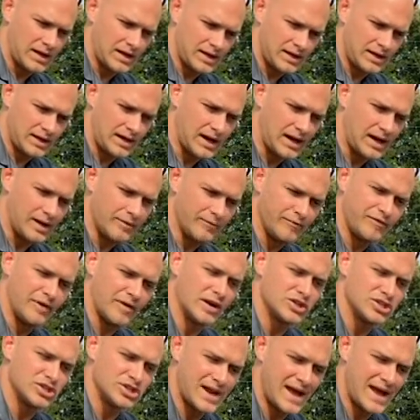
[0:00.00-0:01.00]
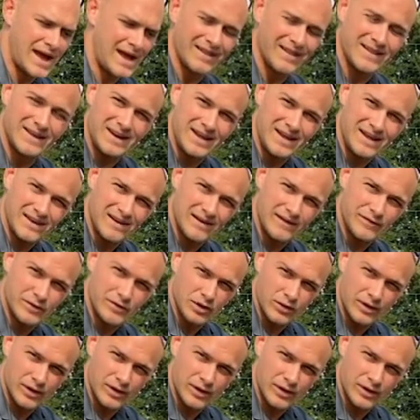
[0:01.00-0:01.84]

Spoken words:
functionality of the